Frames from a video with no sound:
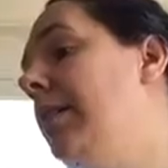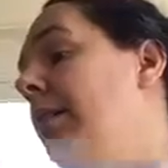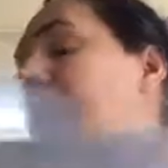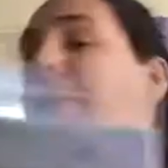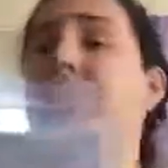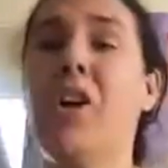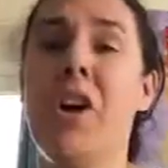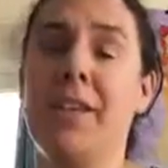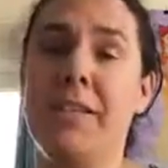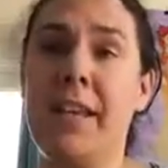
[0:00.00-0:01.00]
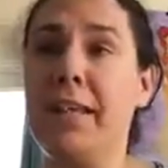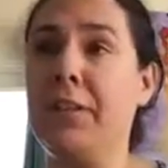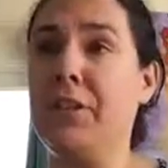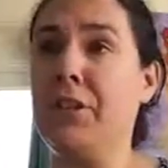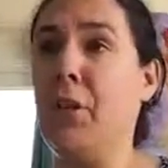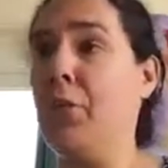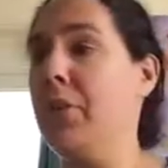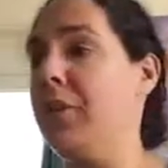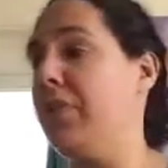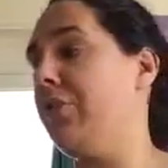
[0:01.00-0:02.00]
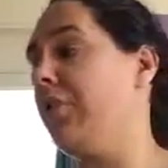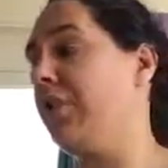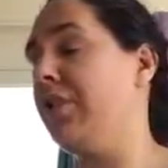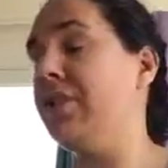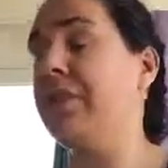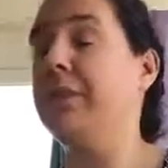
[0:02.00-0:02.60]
This is not set in stone. This is just